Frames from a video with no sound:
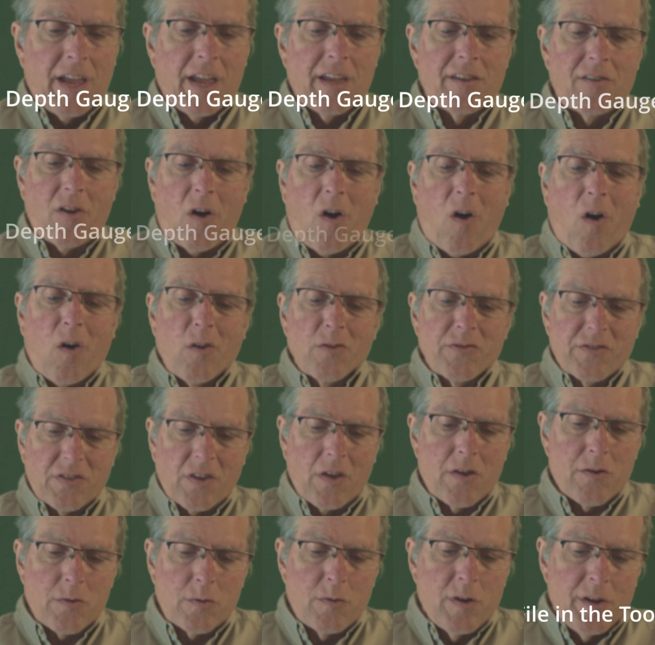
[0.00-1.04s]
and
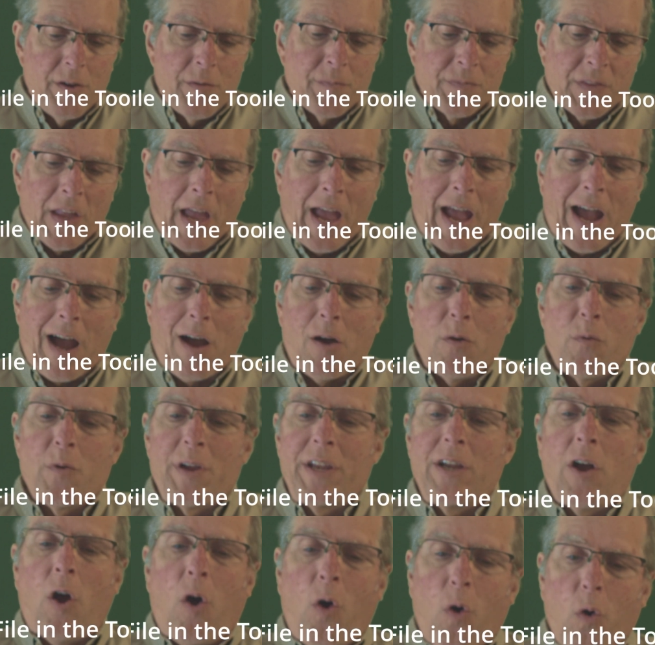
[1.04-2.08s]
also how
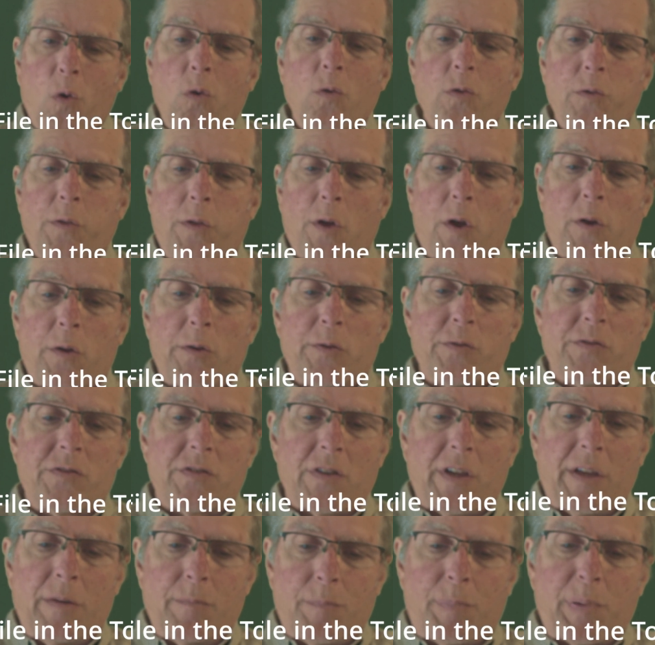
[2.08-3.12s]
we hold
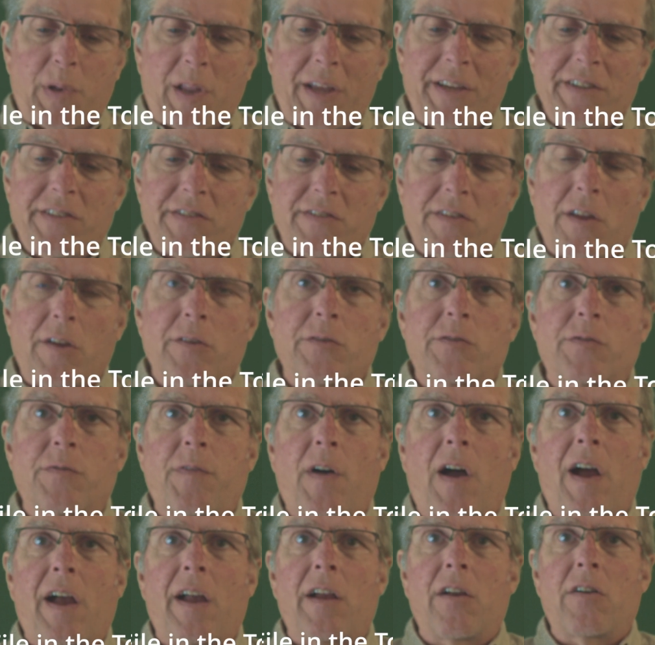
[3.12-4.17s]
those and place those
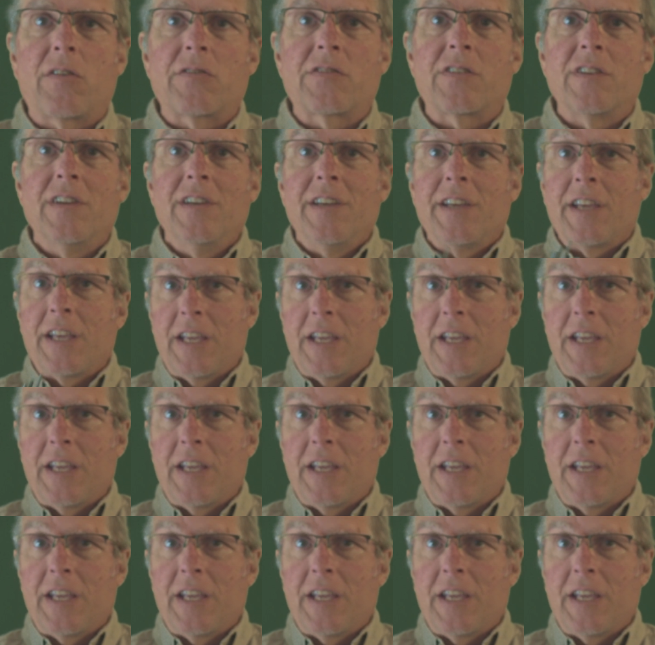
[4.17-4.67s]
files